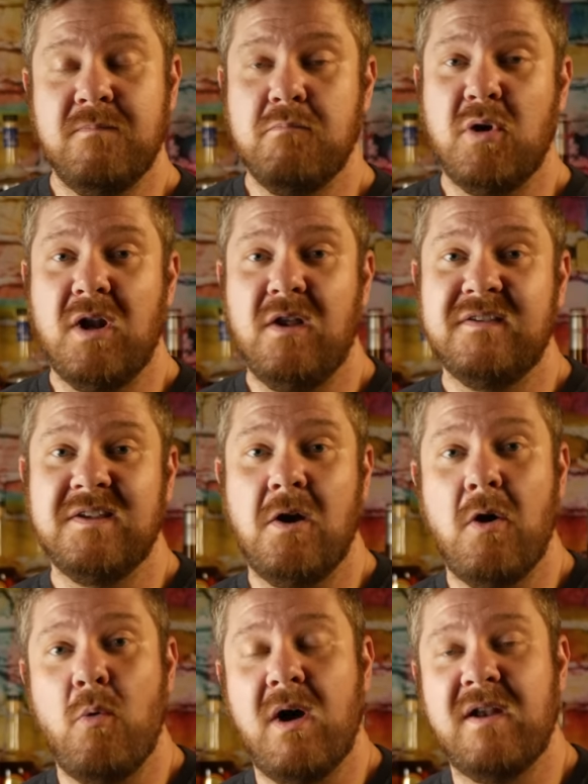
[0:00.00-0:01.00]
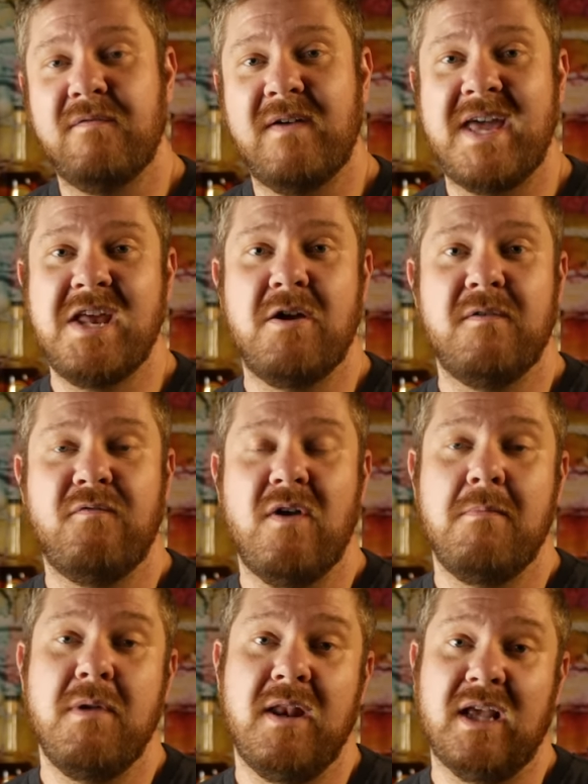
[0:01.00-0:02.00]
But also, I want to find out if
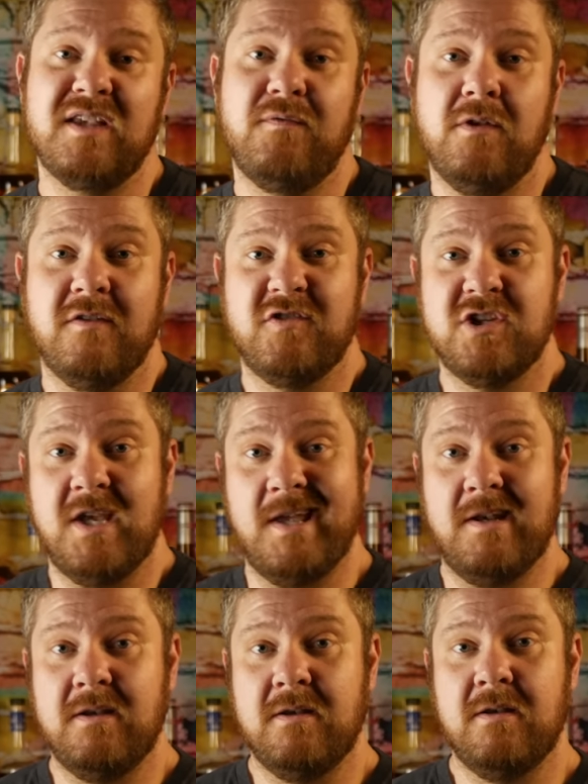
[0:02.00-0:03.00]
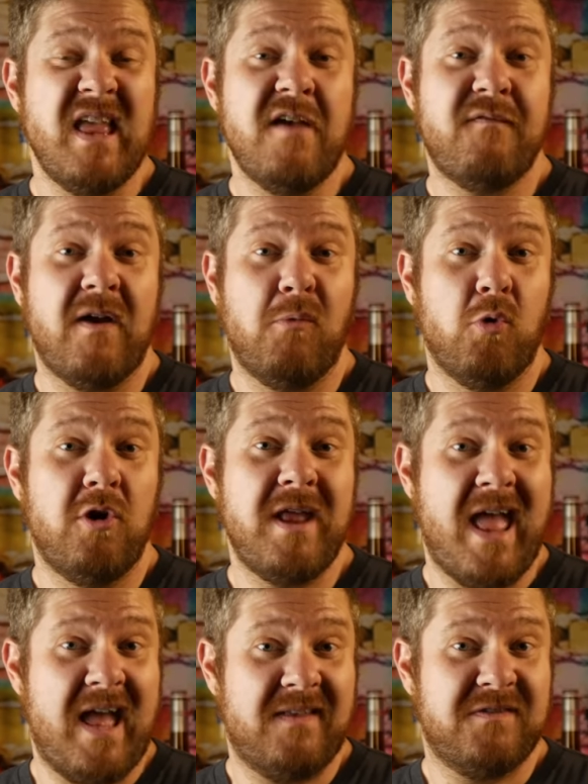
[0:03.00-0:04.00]
Fred Minnick's full of shit. If I were
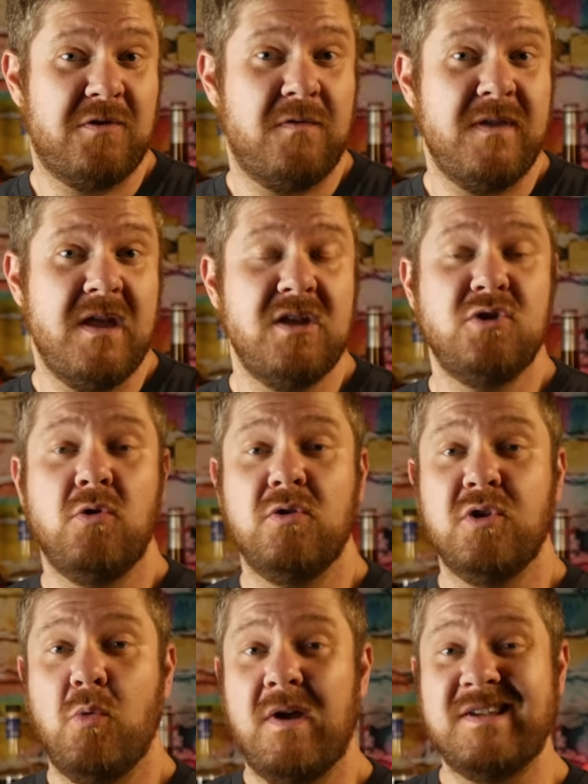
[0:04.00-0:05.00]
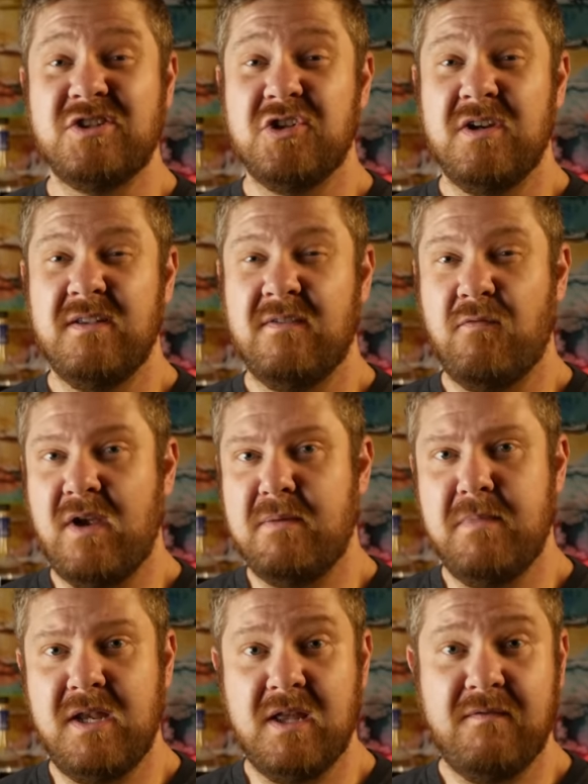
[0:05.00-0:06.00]
to answer the age-old question, is Fred
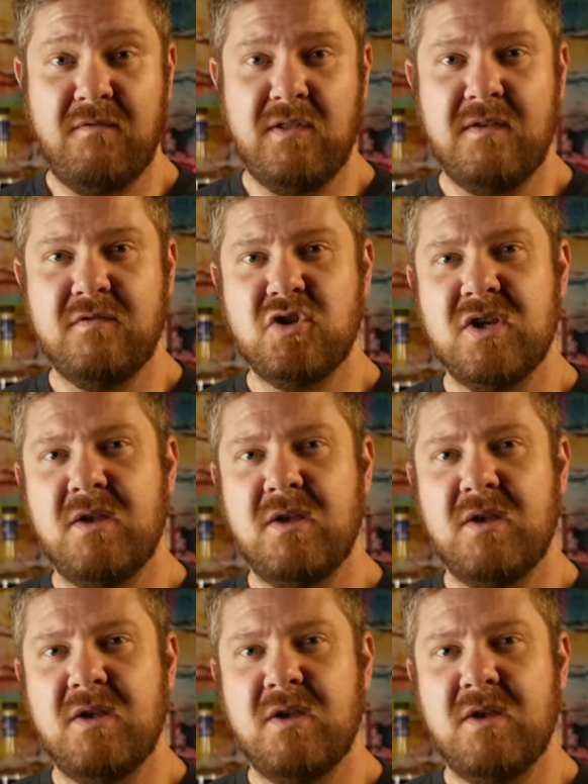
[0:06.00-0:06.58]
Minnick full of shit,